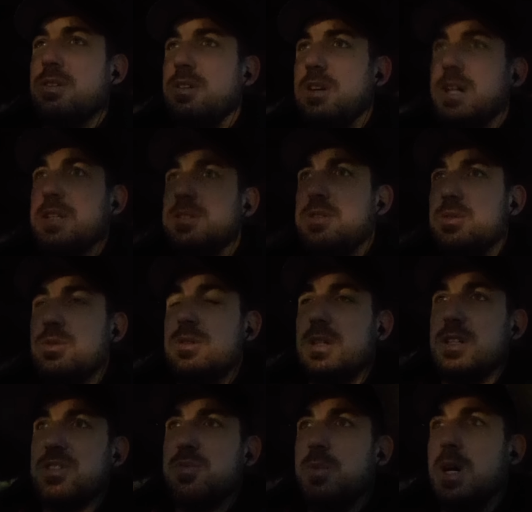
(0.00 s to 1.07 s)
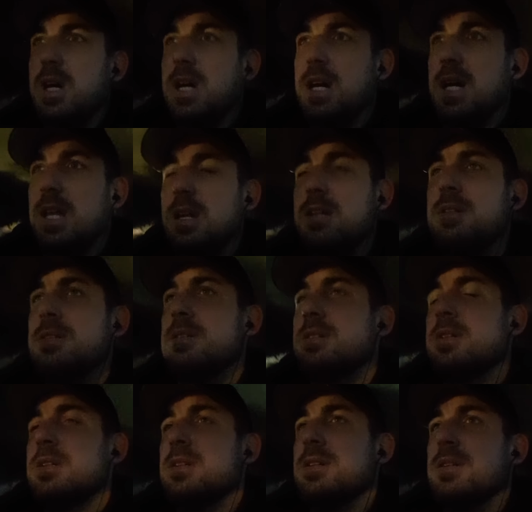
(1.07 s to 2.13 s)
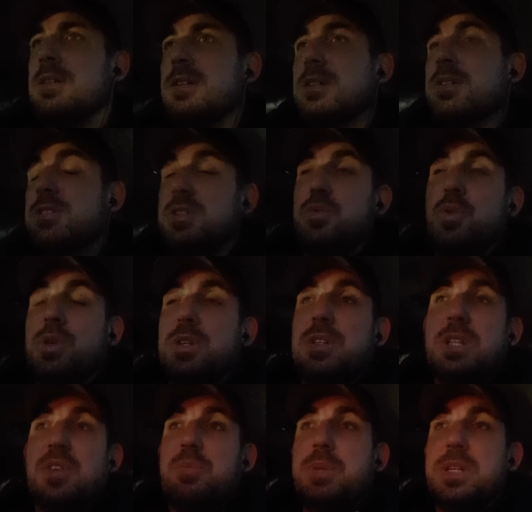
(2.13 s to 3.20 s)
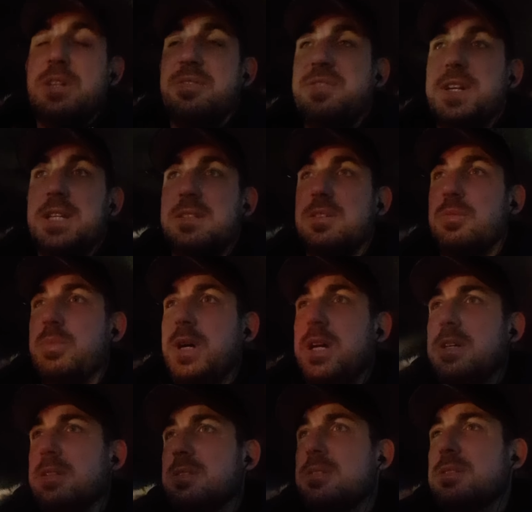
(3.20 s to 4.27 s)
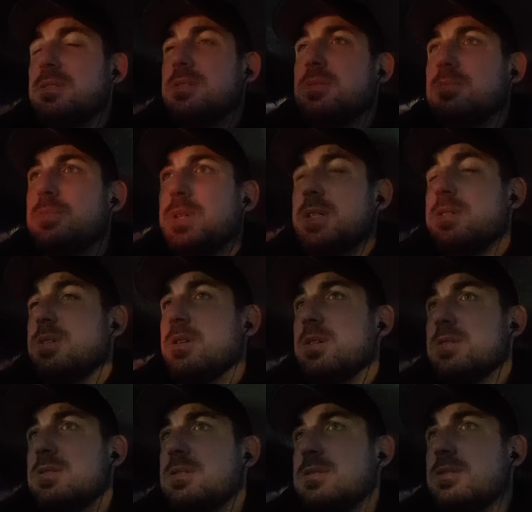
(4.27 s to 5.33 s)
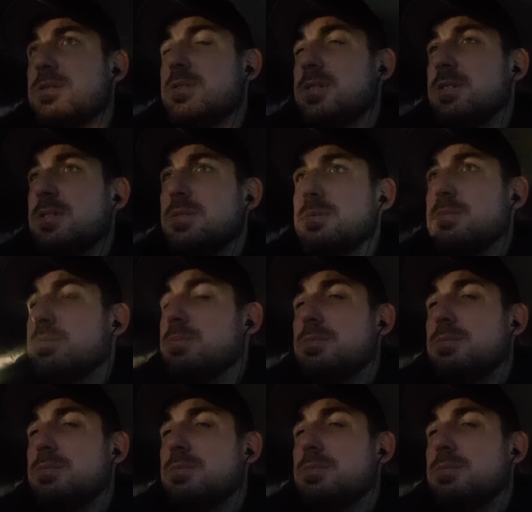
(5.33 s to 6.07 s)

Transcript: her a new Taj Mahal, she wouldn't have been affected by it because uh,